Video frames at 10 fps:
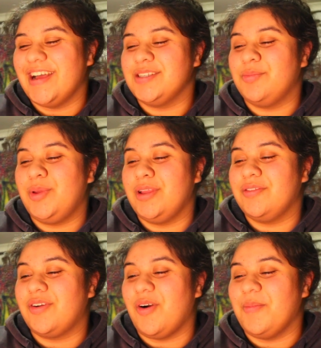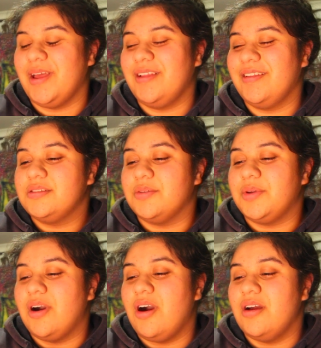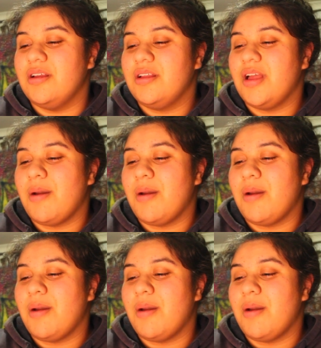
as a pinned comment so we got